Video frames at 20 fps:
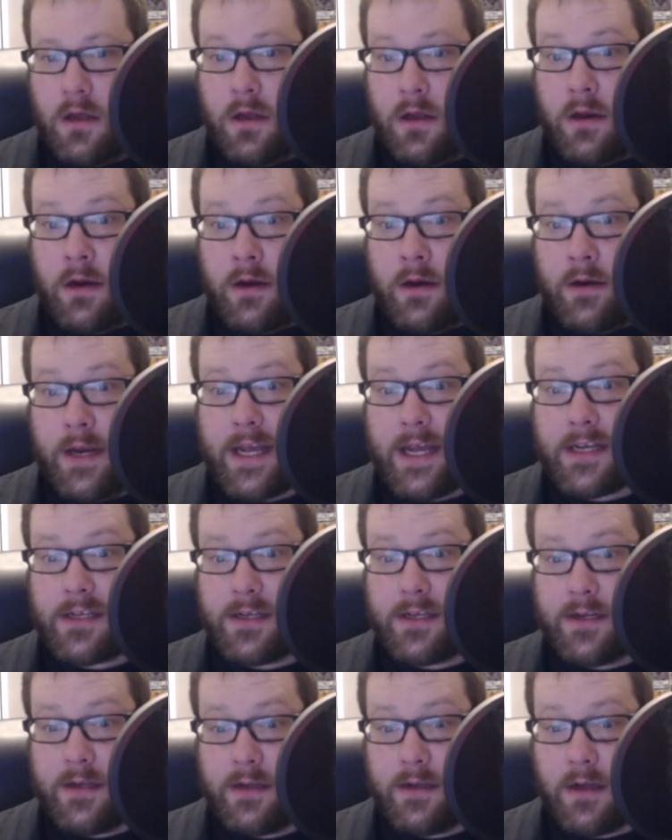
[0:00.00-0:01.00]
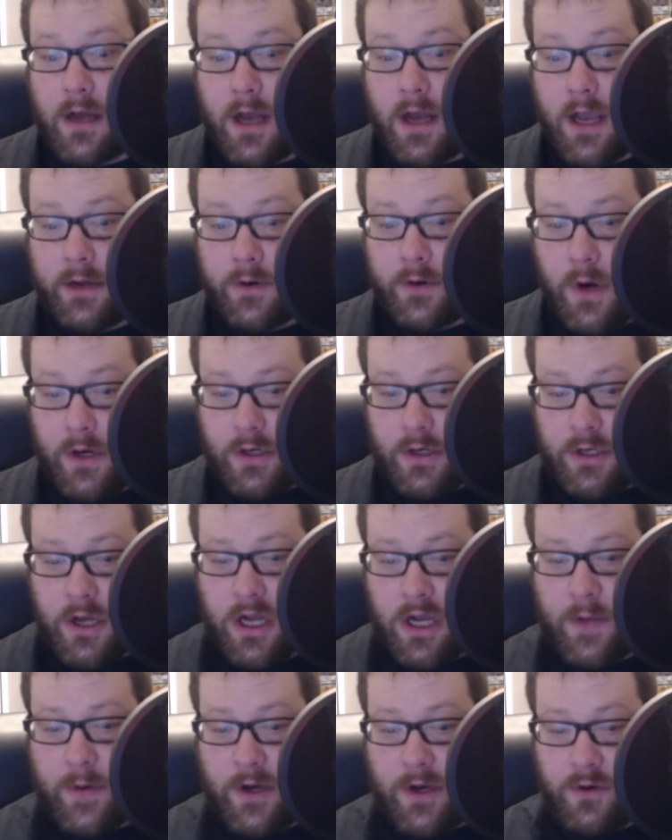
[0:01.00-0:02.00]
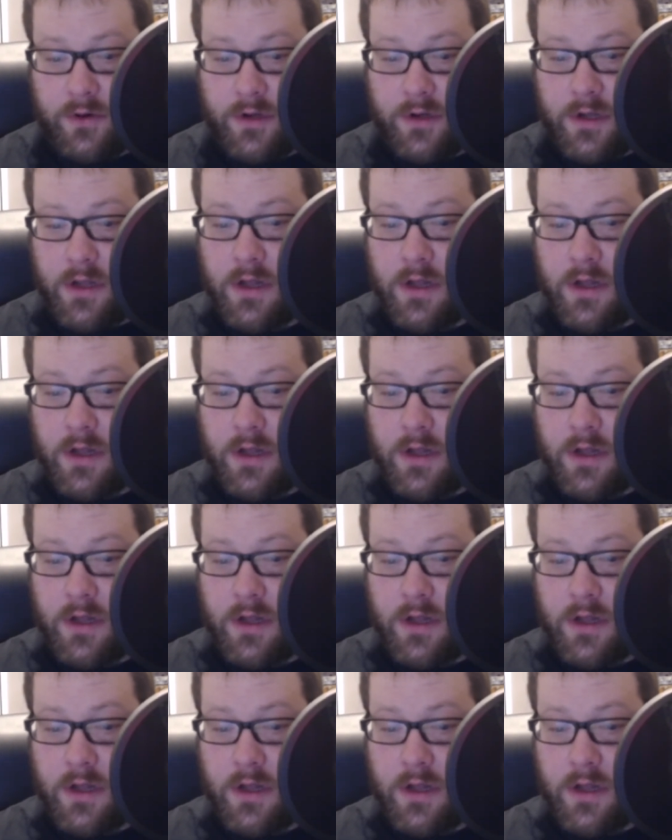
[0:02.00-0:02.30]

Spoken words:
Next, I'm going to talk about